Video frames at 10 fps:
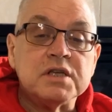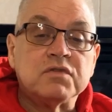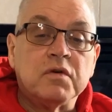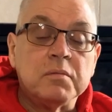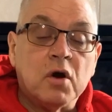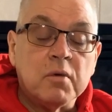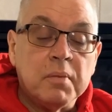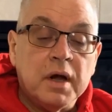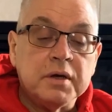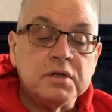from our
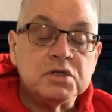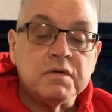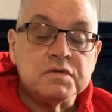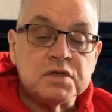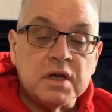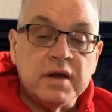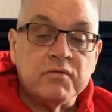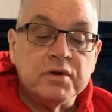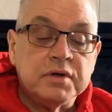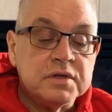bondage of
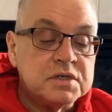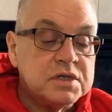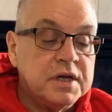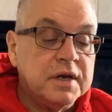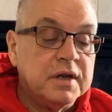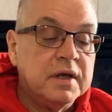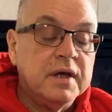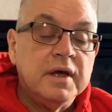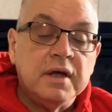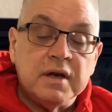slavery to sin,
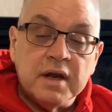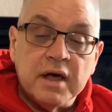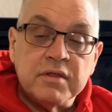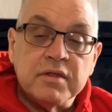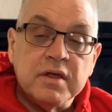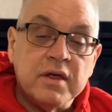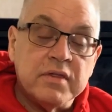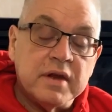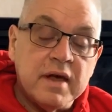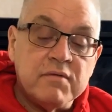death, and the
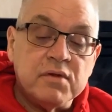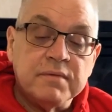devil.